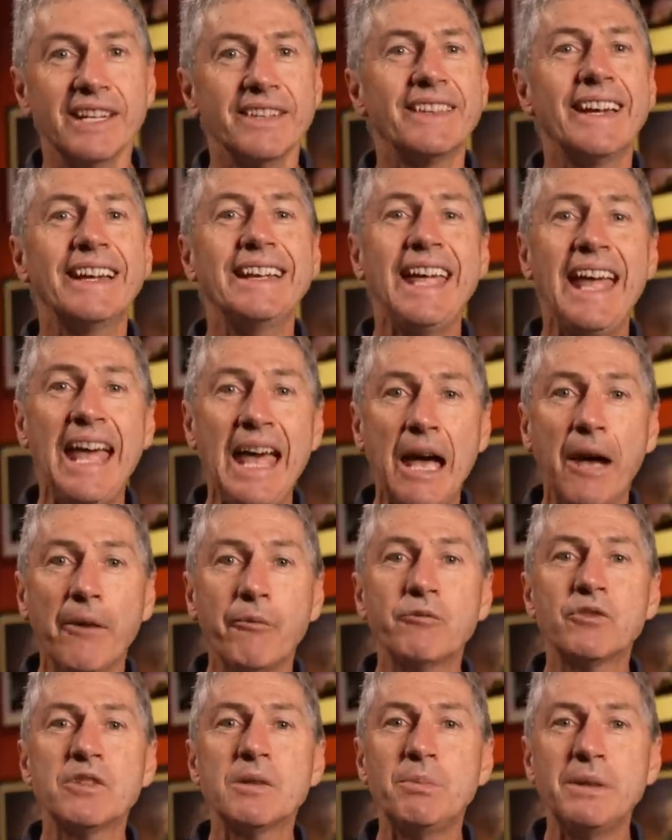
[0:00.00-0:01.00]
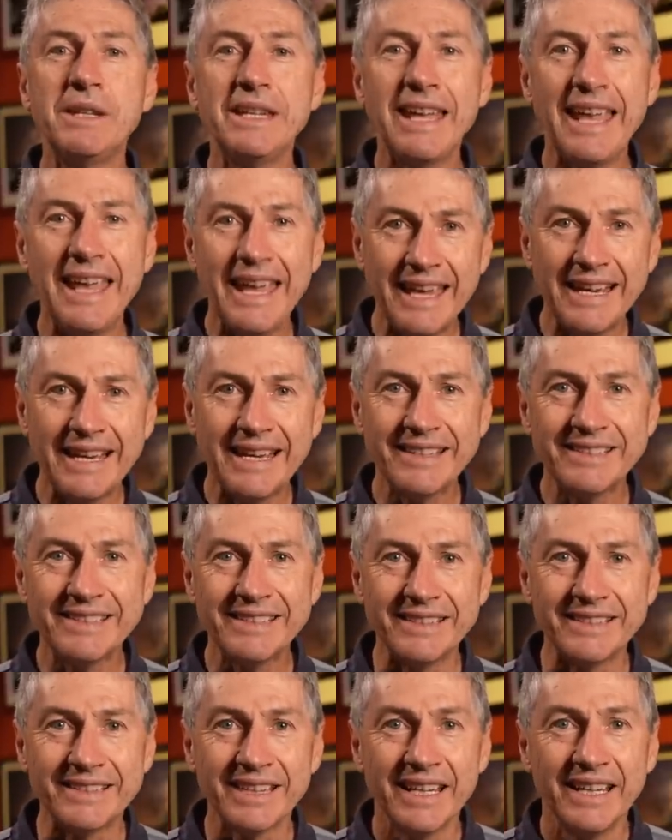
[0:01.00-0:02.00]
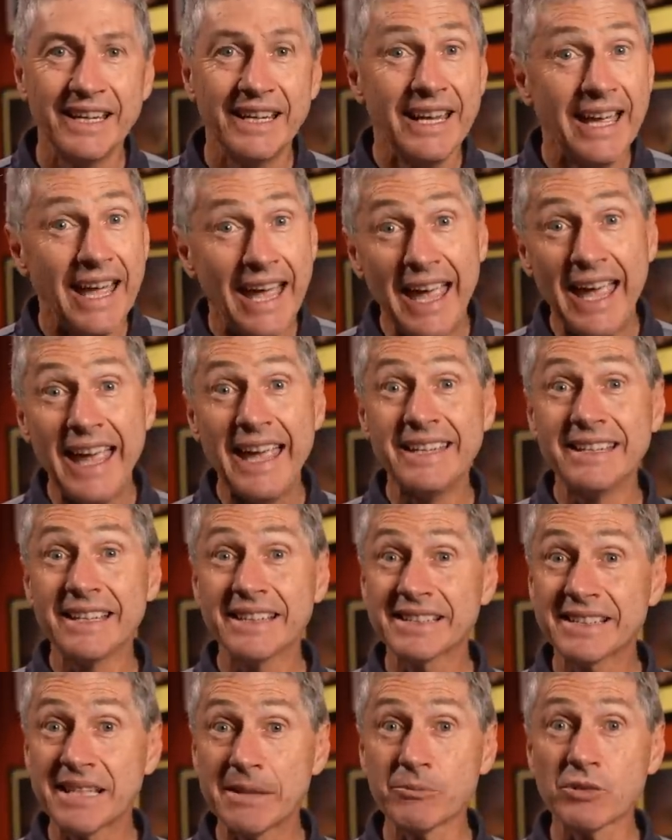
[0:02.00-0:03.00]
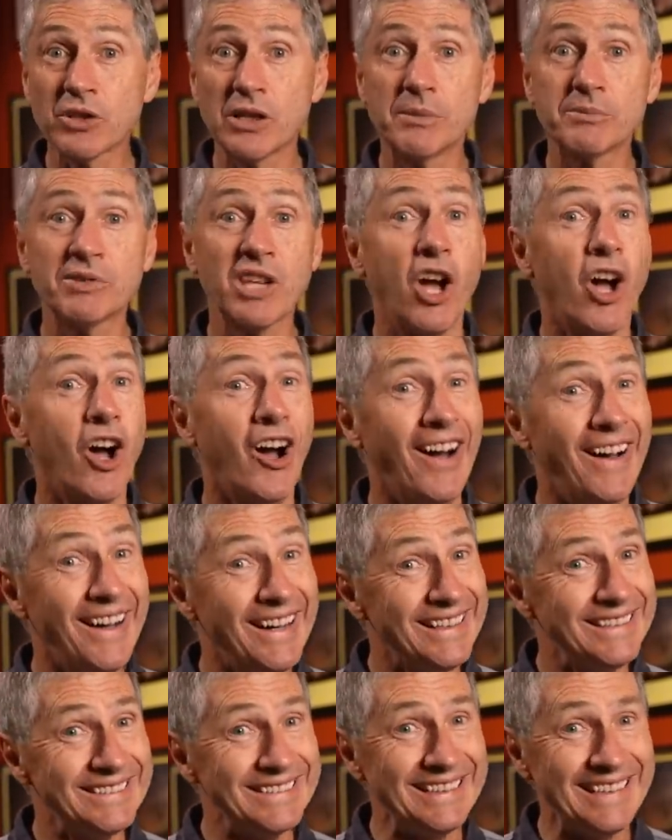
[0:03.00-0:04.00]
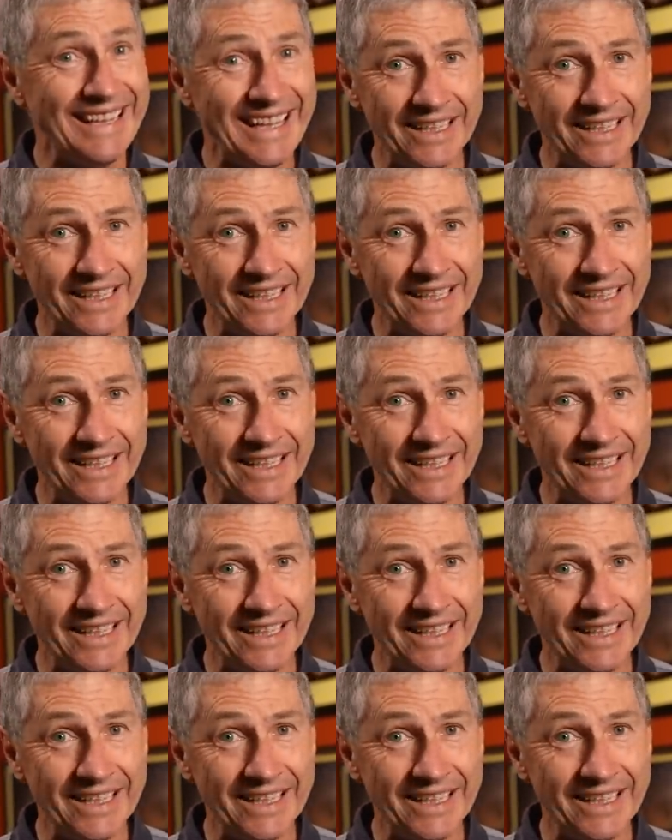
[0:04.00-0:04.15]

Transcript: They have to be edited, and sometimes highly